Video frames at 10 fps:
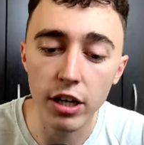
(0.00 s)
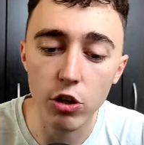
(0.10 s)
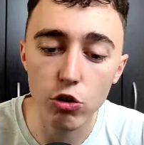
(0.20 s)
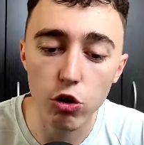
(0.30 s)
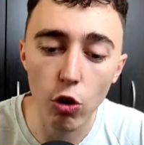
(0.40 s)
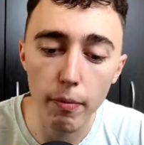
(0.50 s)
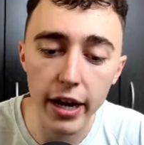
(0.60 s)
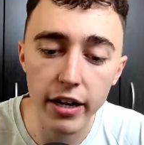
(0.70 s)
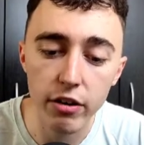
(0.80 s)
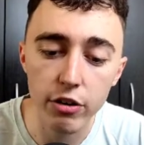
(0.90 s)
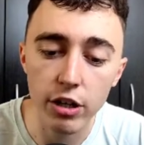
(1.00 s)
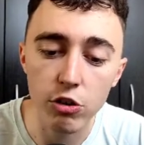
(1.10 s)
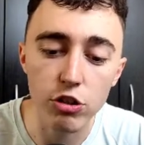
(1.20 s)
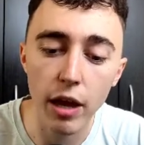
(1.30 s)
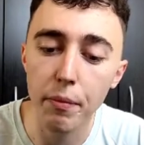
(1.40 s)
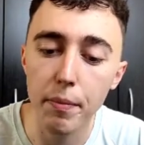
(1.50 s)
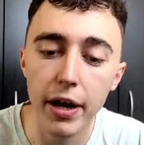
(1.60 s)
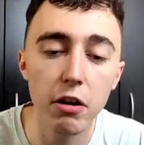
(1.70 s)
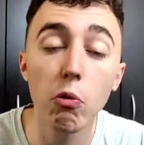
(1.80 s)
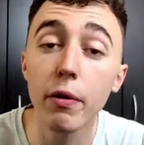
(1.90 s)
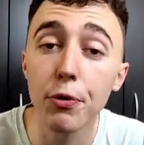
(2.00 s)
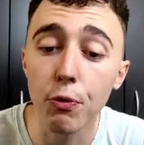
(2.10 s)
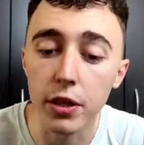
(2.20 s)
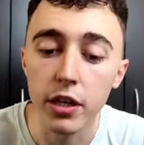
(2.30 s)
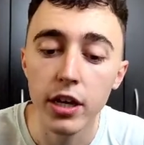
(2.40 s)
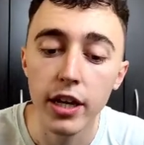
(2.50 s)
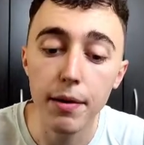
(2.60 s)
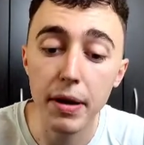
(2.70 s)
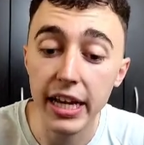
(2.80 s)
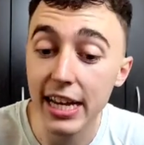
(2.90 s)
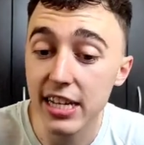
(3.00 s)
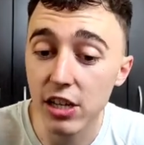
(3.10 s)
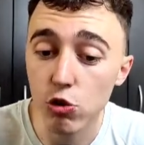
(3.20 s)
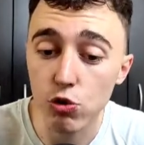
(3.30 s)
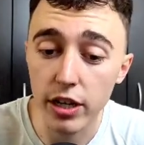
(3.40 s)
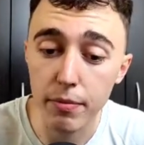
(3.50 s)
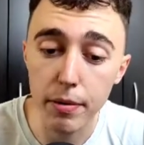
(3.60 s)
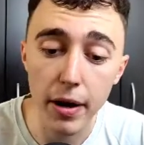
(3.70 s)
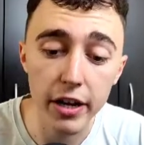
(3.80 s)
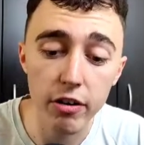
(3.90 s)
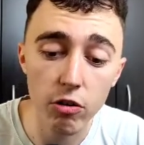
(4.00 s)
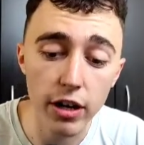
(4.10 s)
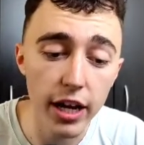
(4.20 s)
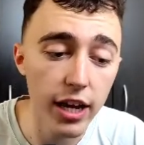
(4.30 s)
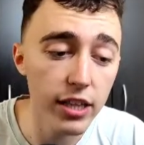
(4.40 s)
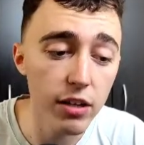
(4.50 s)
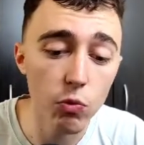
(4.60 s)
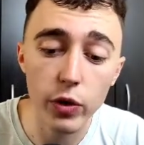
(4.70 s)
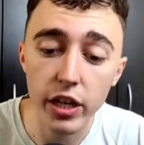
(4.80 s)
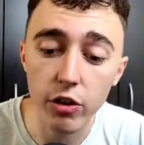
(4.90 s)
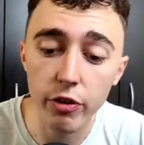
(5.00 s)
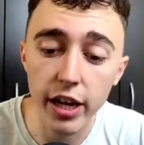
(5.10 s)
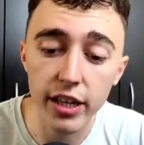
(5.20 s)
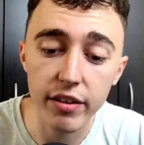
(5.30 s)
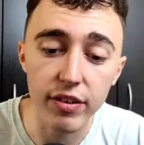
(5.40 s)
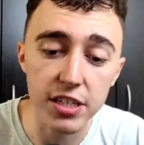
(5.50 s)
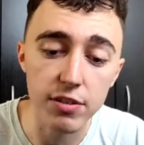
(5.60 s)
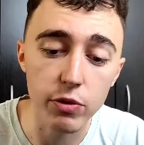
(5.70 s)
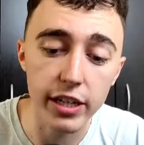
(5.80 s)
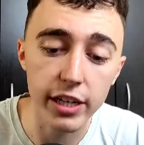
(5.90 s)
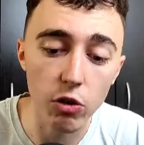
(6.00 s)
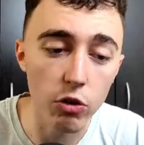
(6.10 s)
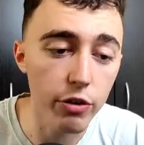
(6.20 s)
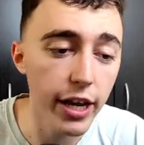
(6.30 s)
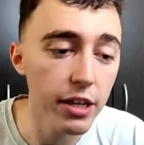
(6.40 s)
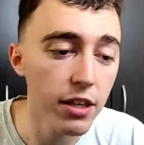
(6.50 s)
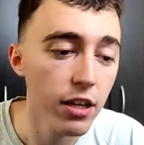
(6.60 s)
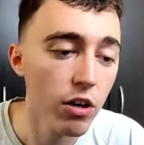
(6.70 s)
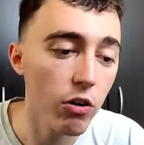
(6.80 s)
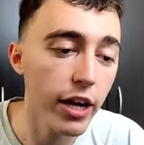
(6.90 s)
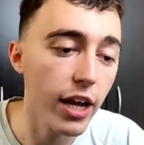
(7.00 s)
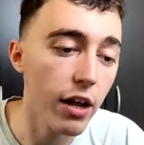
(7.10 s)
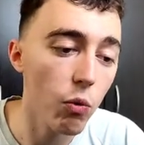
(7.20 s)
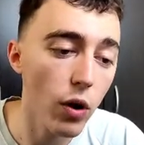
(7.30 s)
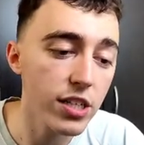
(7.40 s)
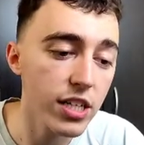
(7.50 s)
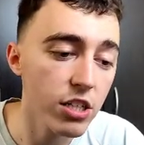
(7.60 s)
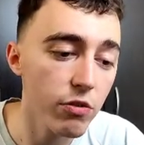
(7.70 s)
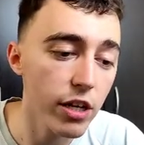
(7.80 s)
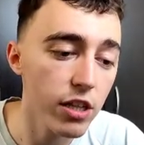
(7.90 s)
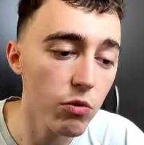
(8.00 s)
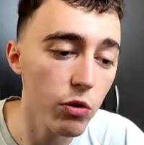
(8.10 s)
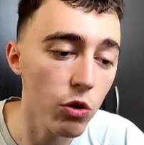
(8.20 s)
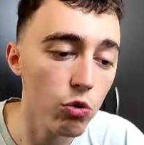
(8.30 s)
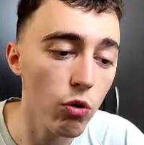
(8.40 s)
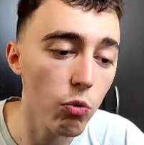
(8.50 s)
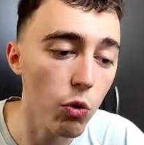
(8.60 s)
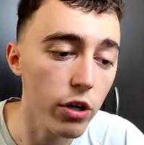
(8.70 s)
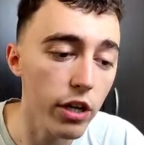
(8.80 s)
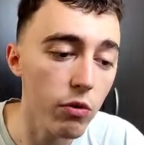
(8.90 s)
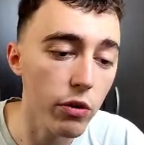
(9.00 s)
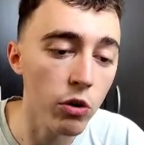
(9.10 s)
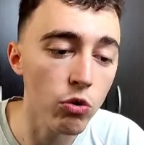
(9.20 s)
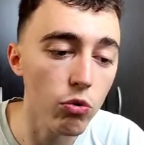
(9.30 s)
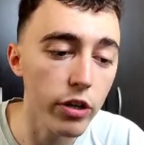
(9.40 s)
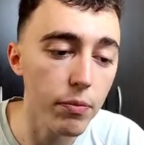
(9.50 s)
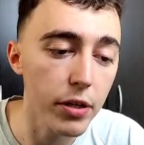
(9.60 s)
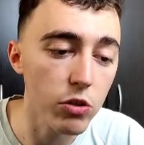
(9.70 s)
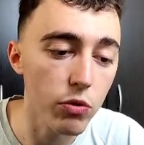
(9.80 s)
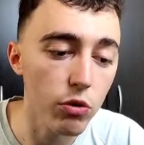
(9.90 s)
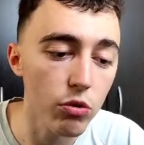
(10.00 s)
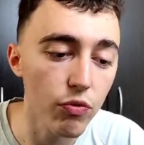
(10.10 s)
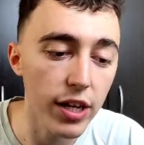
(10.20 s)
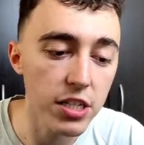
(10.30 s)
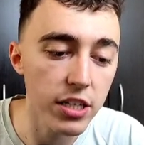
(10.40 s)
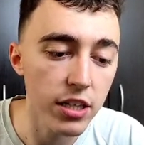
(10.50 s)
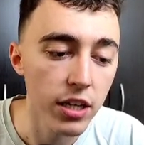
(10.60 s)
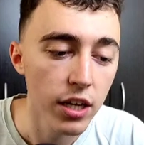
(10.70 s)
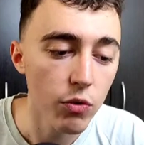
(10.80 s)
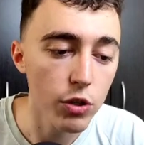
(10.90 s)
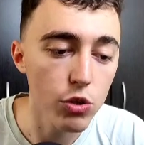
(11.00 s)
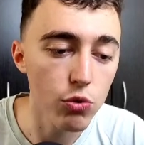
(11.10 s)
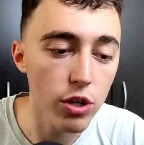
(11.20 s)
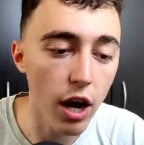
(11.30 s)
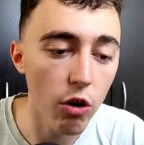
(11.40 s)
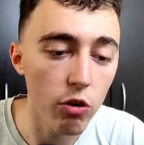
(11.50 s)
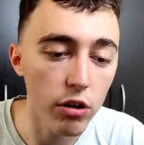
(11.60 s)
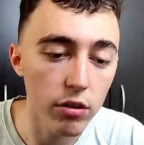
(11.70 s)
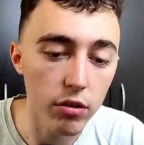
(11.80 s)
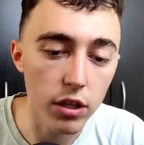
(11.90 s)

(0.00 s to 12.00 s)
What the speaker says: You can use LOL miner, you can use NB miner, whatever you want. In my case I choose NB miner. Okay, and then we create the flight seat. We click on create. Okay, and once it's created, we go to our worker, we go to rig mix, we go to flight seat, we choose our